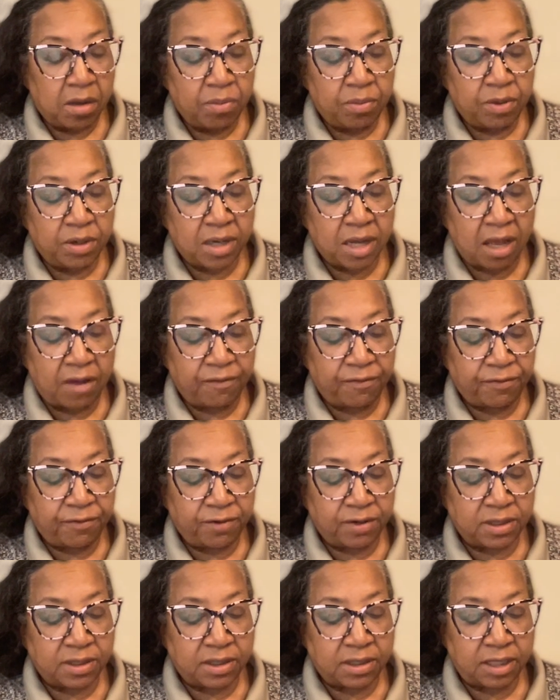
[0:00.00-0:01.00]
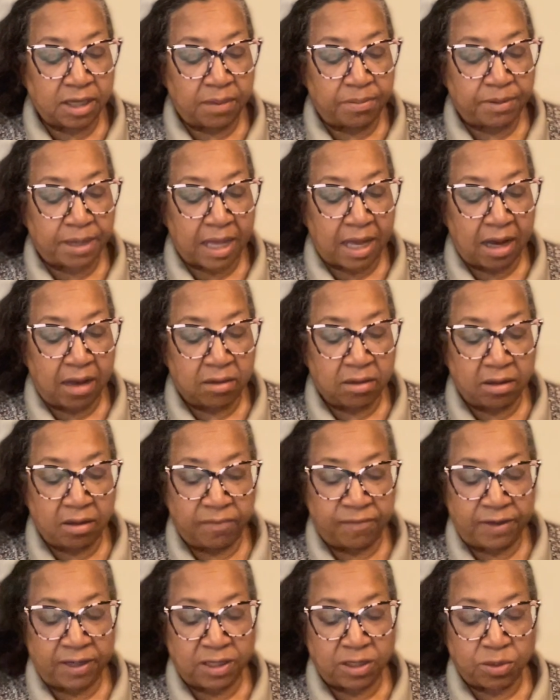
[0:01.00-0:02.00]
When I first stepped out
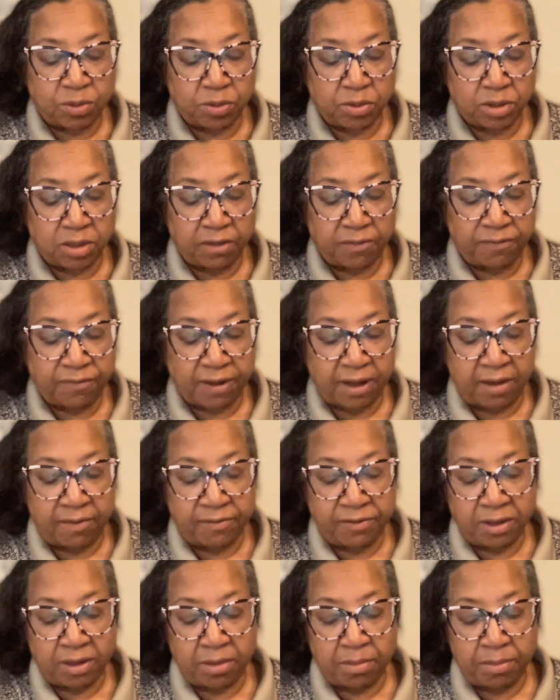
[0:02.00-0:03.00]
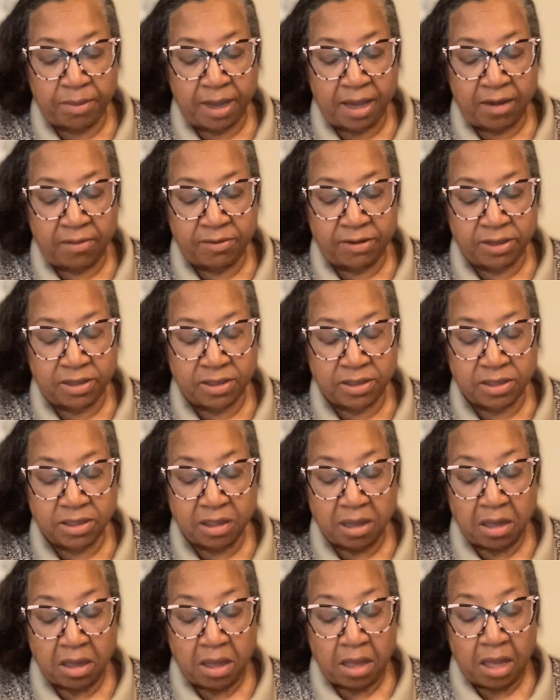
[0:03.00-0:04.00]
of a 25 year marriage,
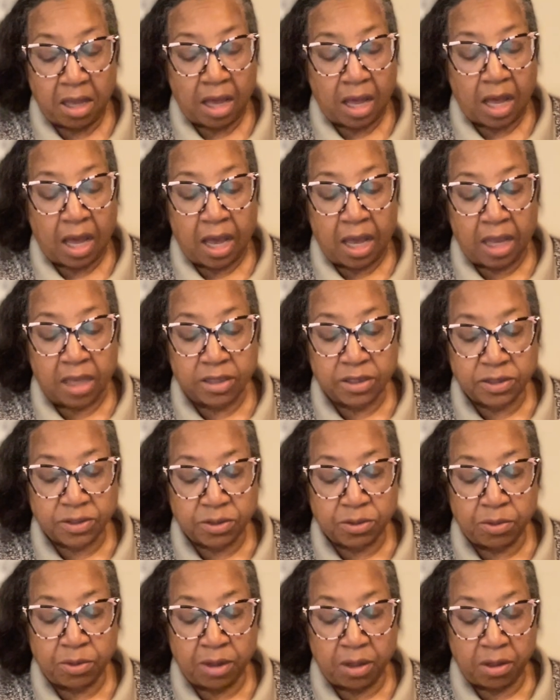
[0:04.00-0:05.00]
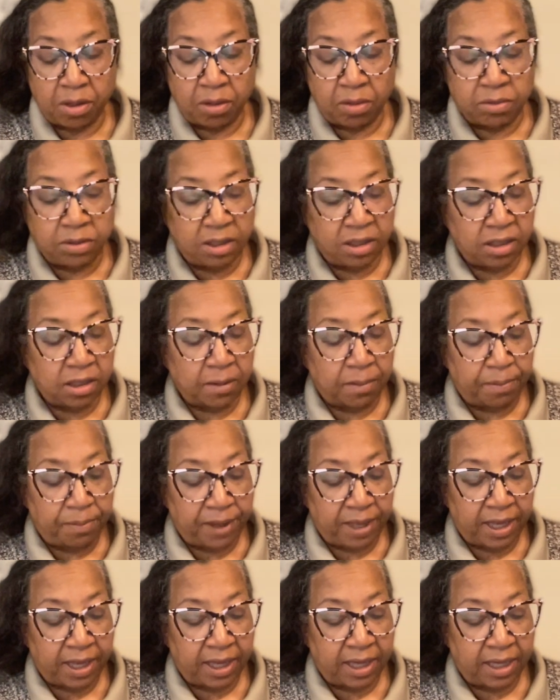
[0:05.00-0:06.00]
I saw only the
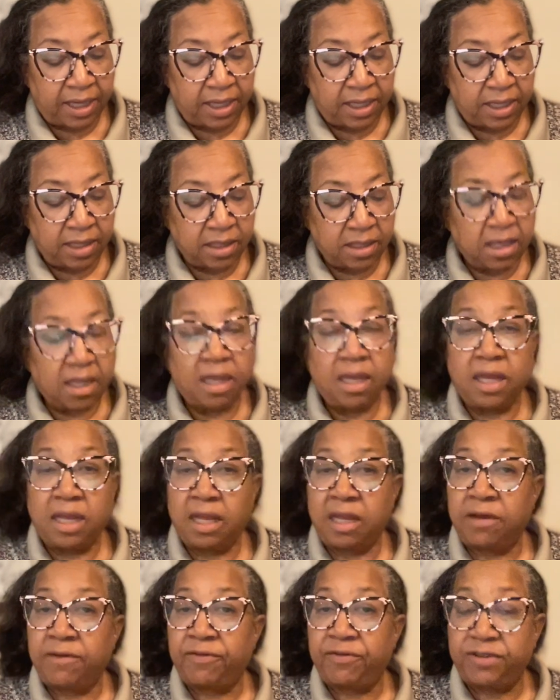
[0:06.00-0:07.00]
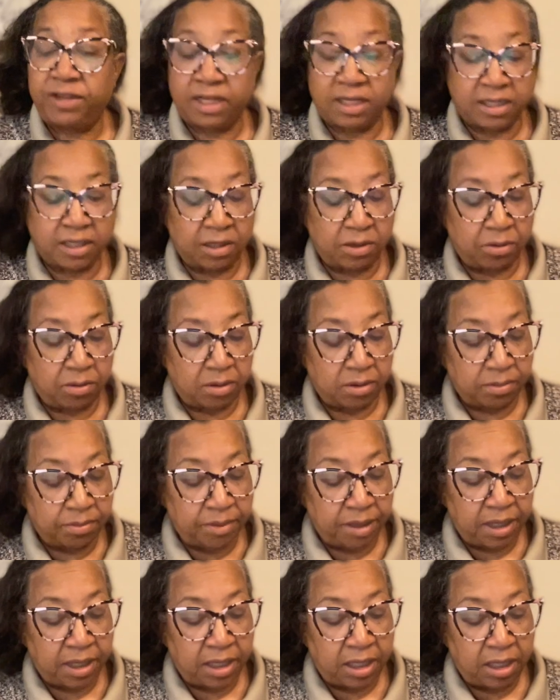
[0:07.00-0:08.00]
pain inflicted on
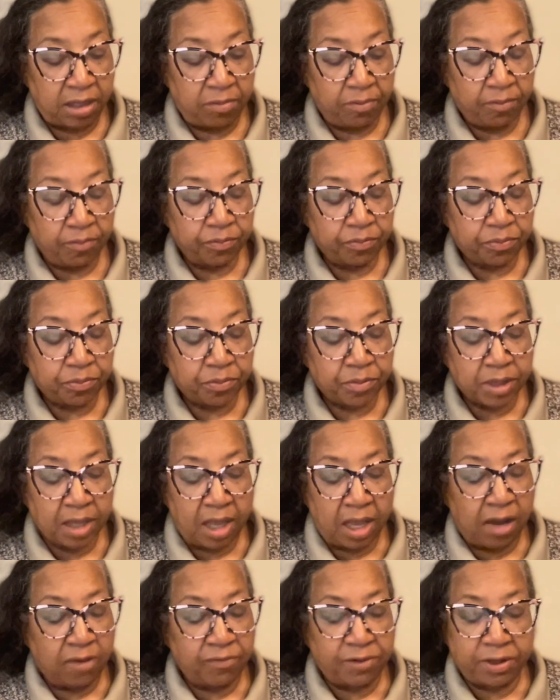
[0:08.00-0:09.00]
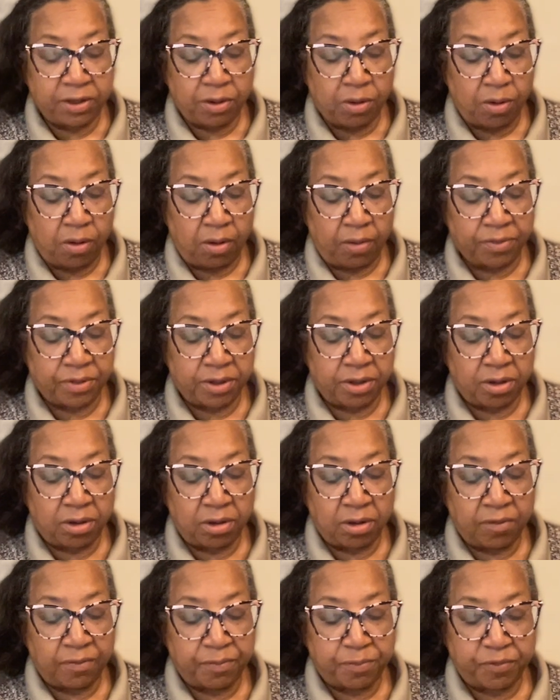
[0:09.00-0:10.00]
me and recalled the
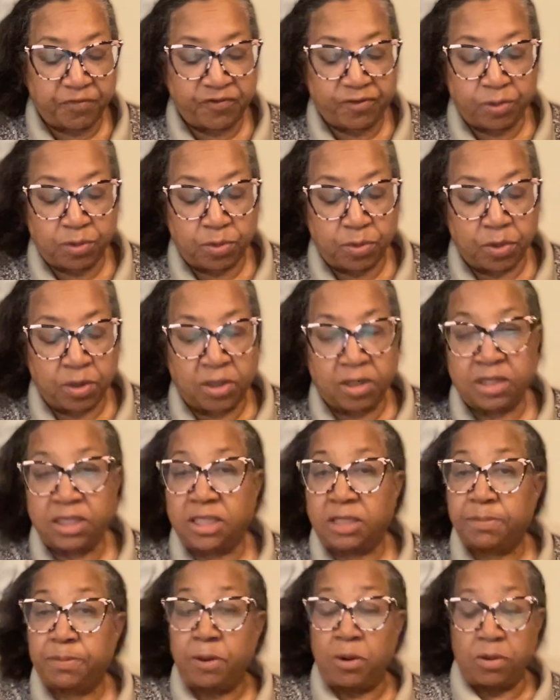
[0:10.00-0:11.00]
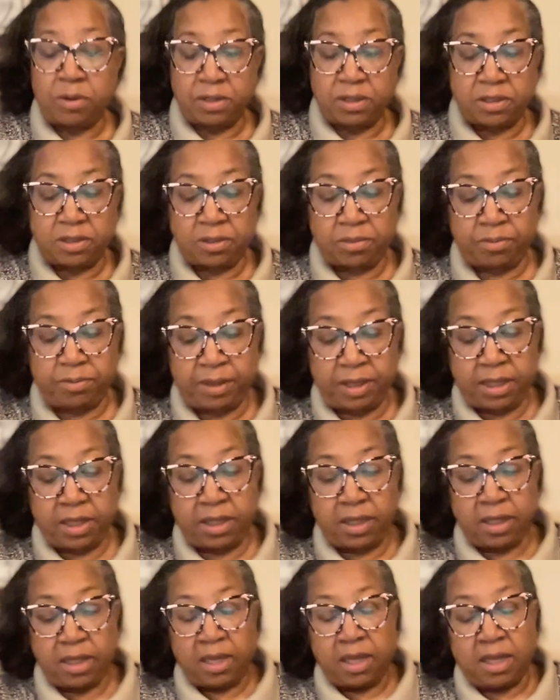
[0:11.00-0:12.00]
hurtful words spoken to
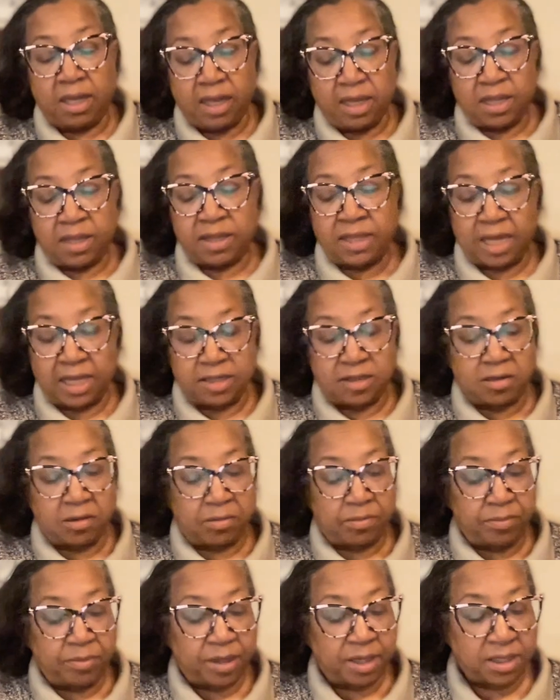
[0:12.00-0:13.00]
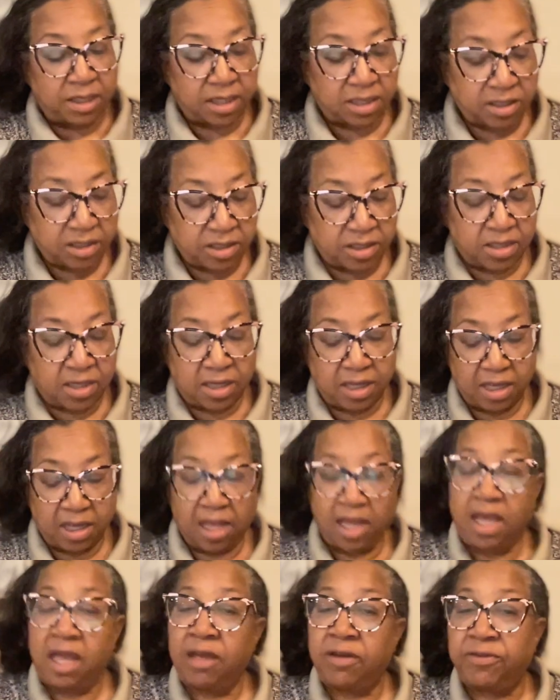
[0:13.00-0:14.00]
me that diminished
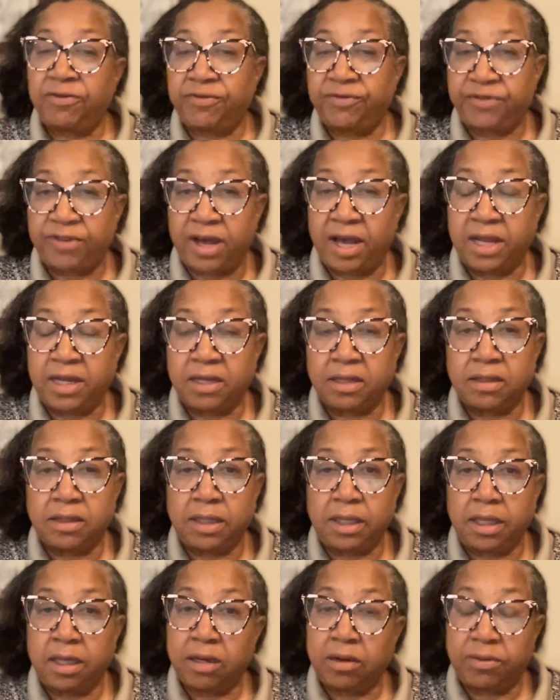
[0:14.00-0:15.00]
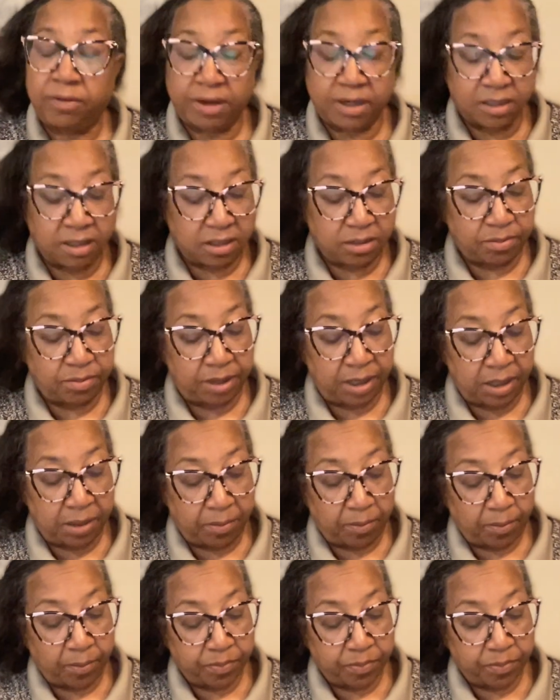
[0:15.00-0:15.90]
and finally crushed me.